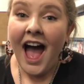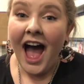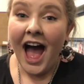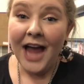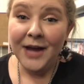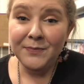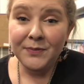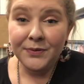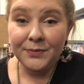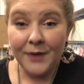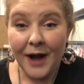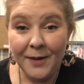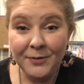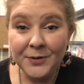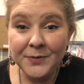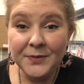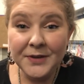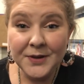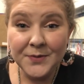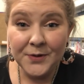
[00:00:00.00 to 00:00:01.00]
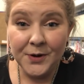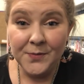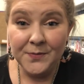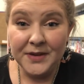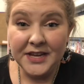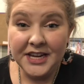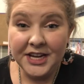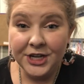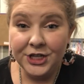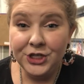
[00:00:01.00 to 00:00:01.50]
I probably won't be
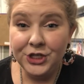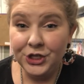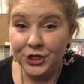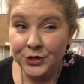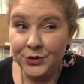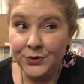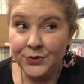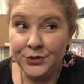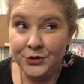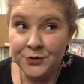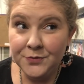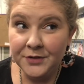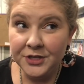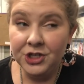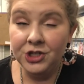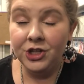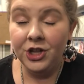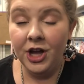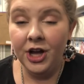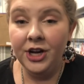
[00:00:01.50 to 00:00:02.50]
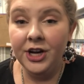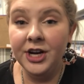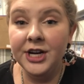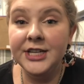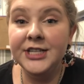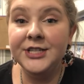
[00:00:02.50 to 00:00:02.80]
here too much longer,